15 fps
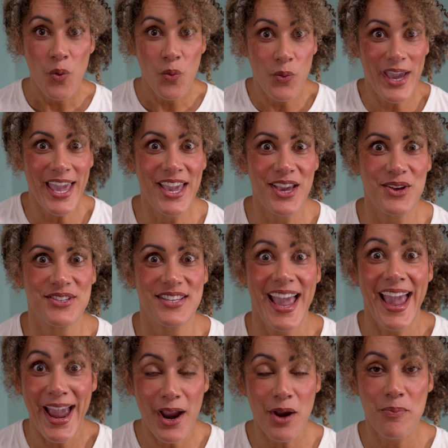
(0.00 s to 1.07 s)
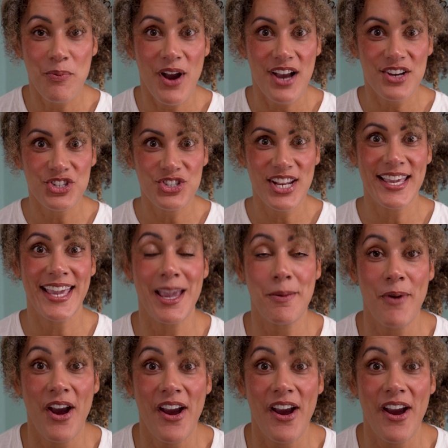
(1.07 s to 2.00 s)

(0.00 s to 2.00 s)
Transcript: we use a hairbrush to keep our